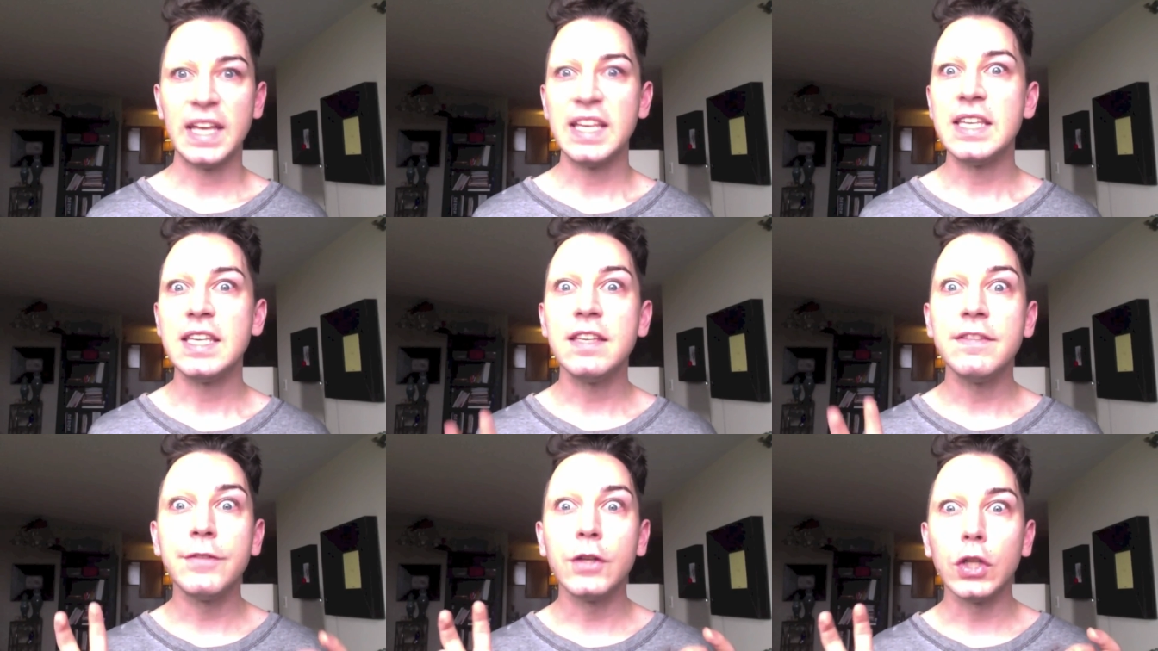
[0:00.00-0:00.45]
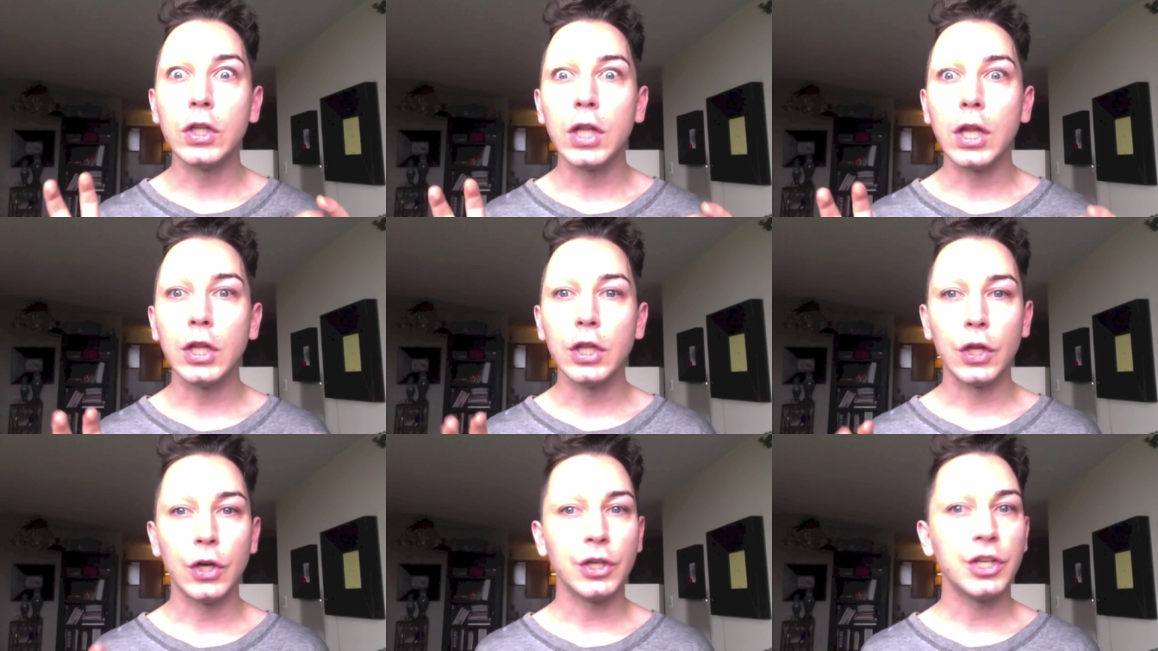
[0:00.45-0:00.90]

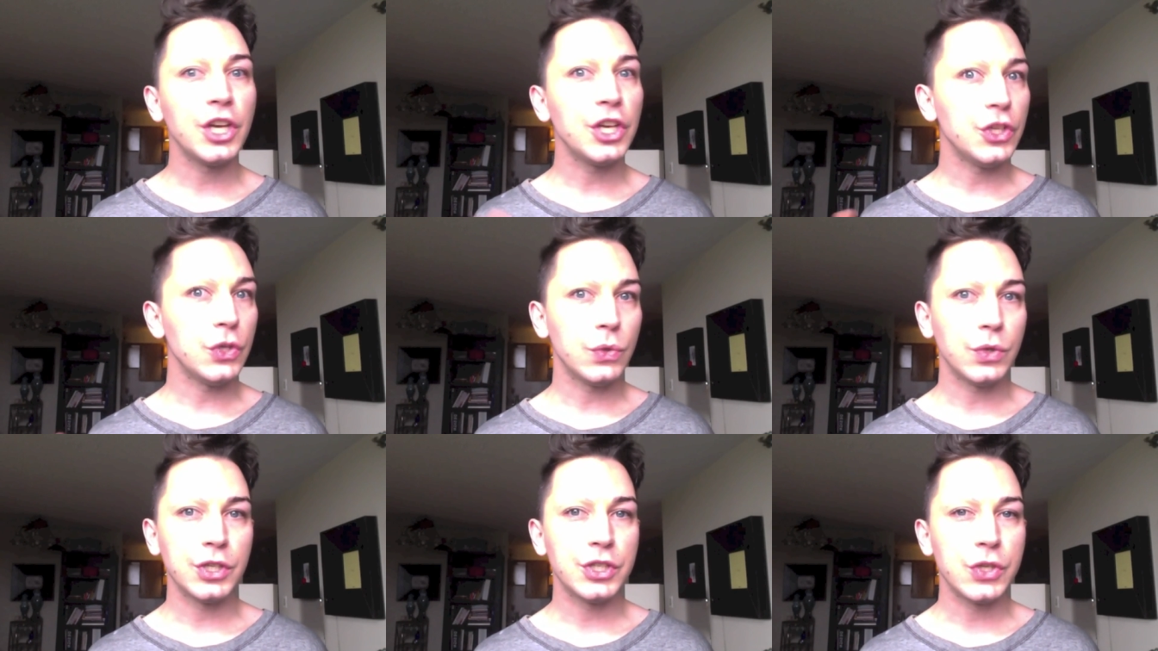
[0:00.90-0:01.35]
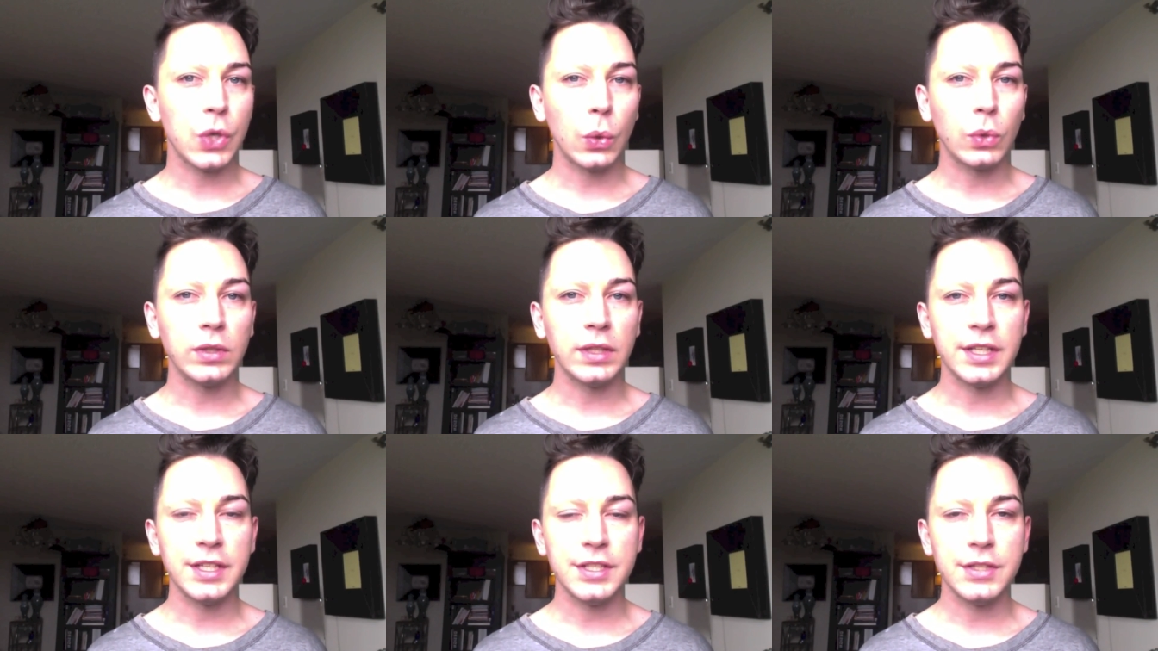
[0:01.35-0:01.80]
evil look, you could
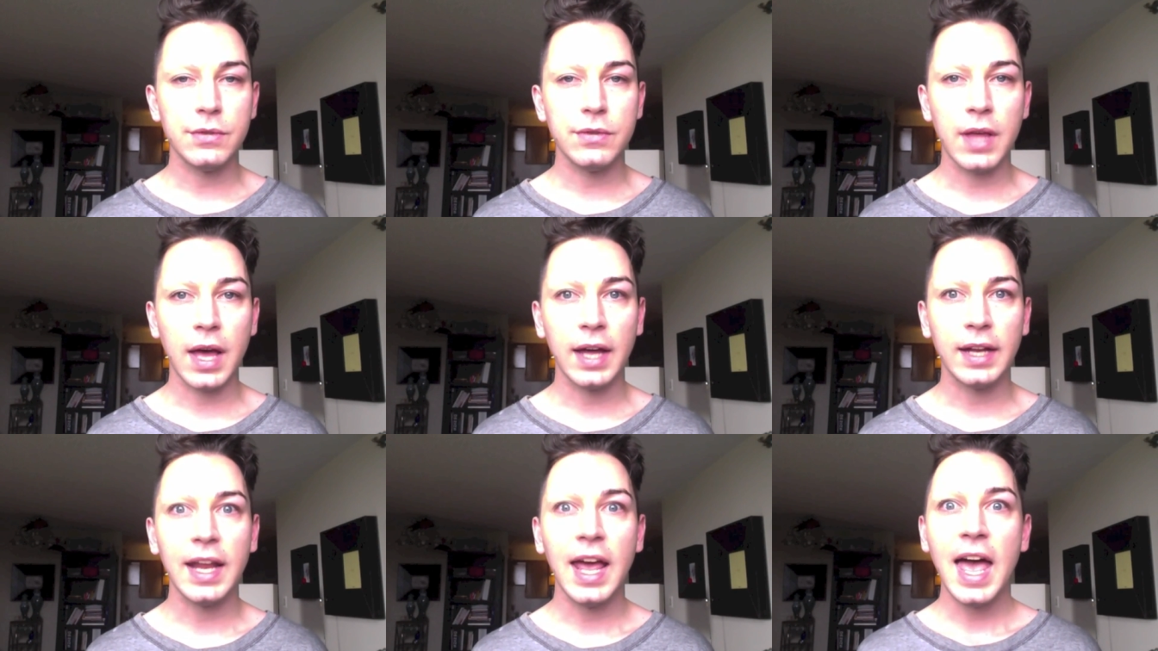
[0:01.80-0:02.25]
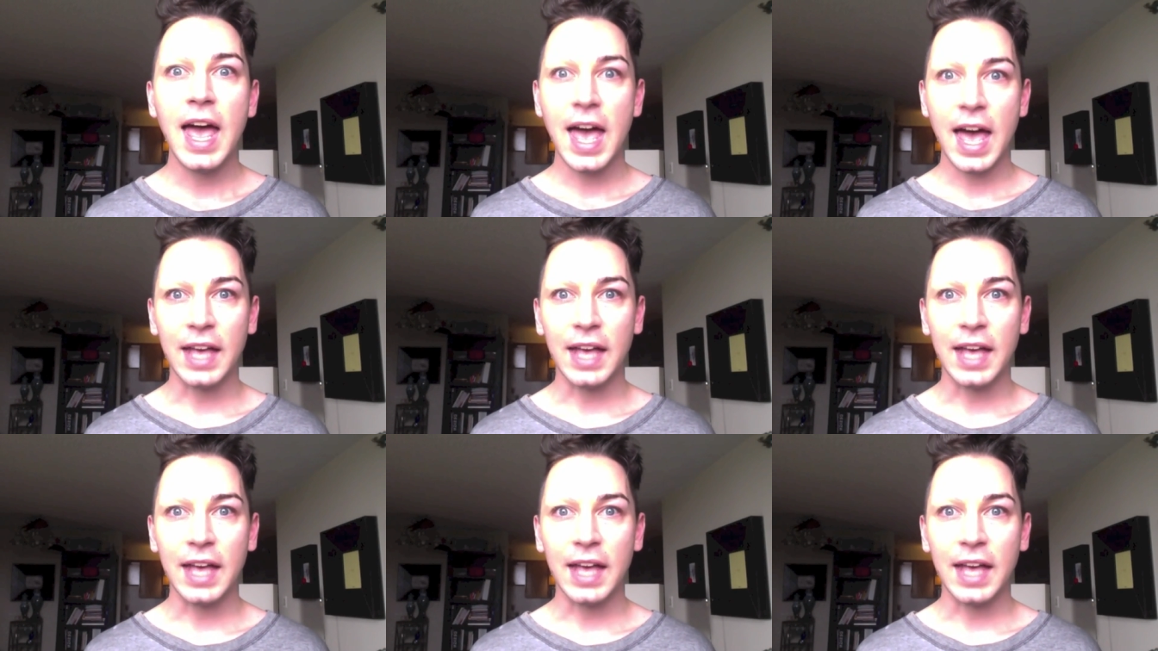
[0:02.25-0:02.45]
totally do that.